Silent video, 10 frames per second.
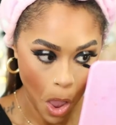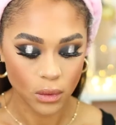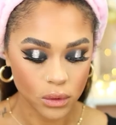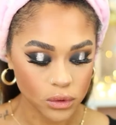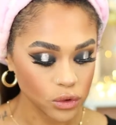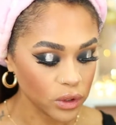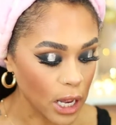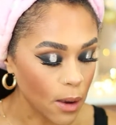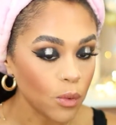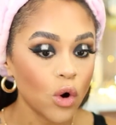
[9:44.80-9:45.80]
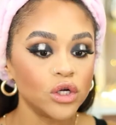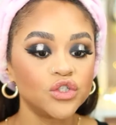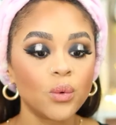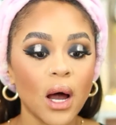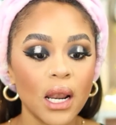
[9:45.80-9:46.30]
So now I'm going
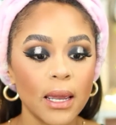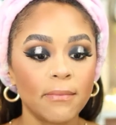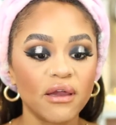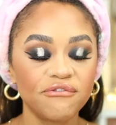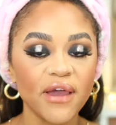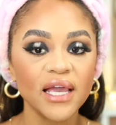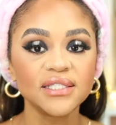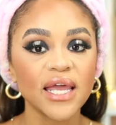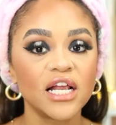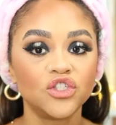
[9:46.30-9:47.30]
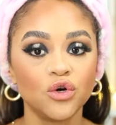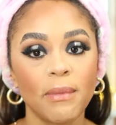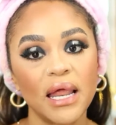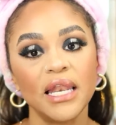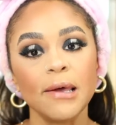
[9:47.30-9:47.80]
to highlight my face and do
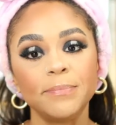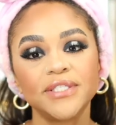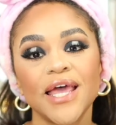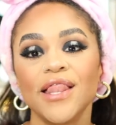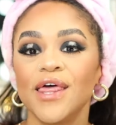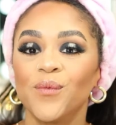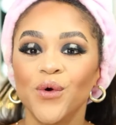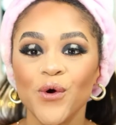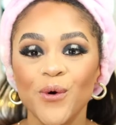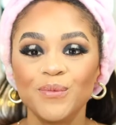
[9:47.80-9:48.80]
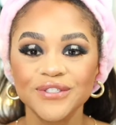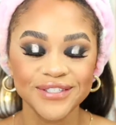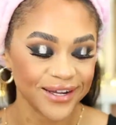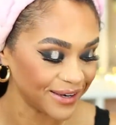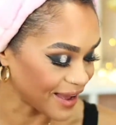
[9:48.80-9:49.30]
my lips, and then we're almost
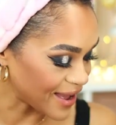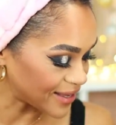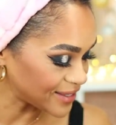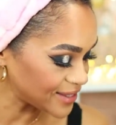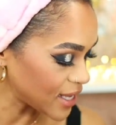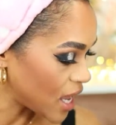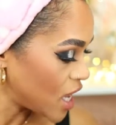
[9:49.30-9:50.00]
done, guys.